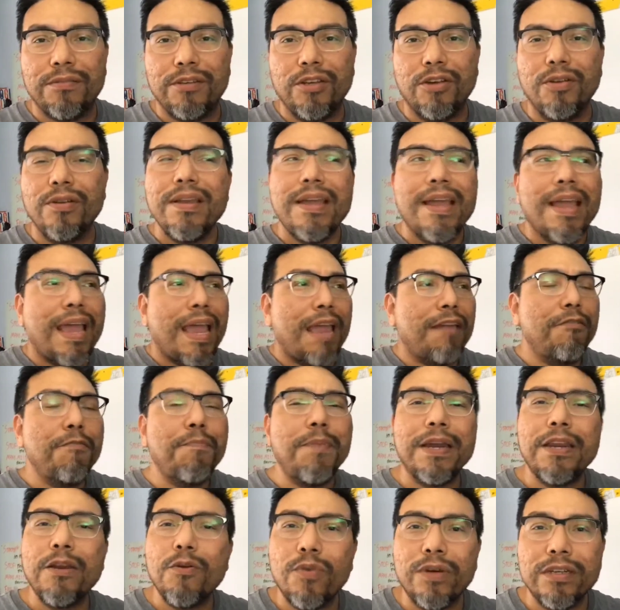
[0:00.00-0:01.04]
You know,
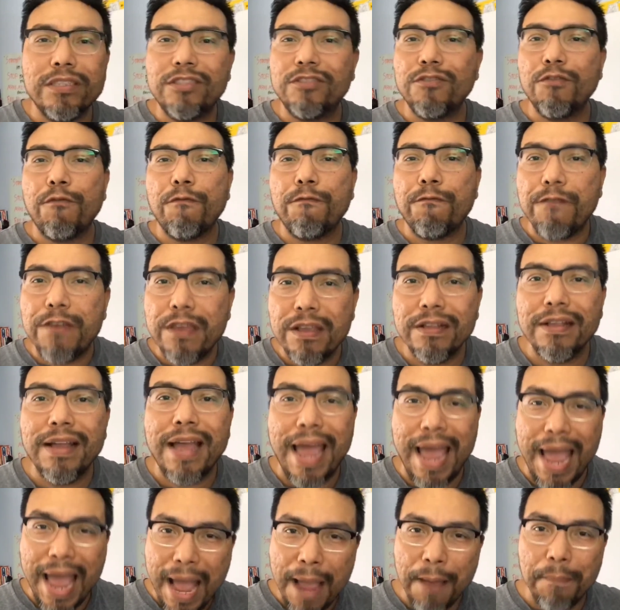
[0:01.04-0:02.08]
everybody wants to feel
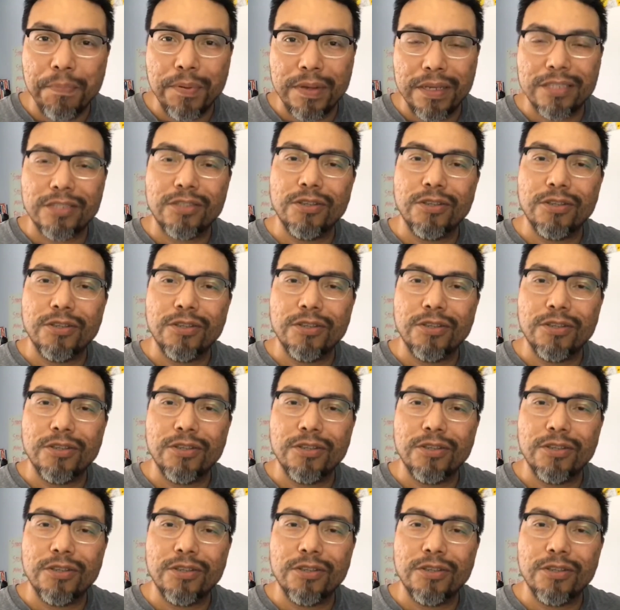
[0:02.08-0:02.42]
happy.